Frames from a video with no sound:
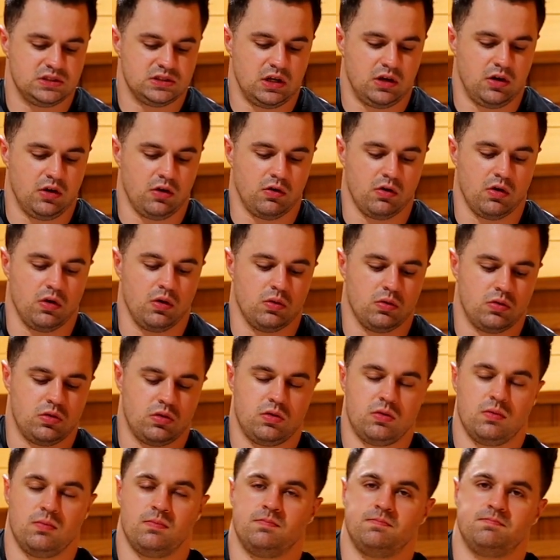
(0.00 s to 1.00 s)
stunt your
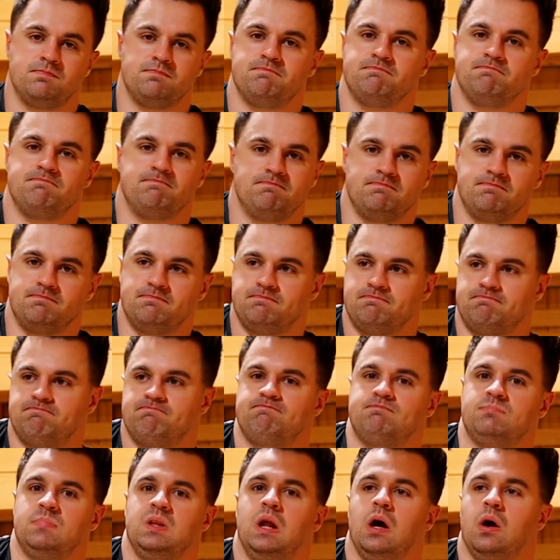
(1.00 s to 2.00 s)
growth?
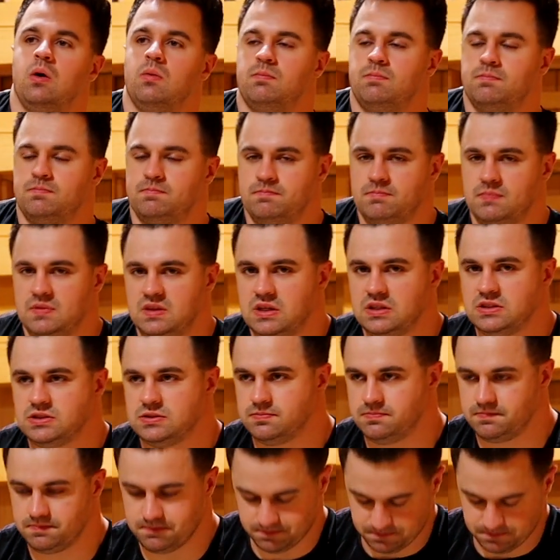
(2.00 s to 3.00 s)
No, it doesn't.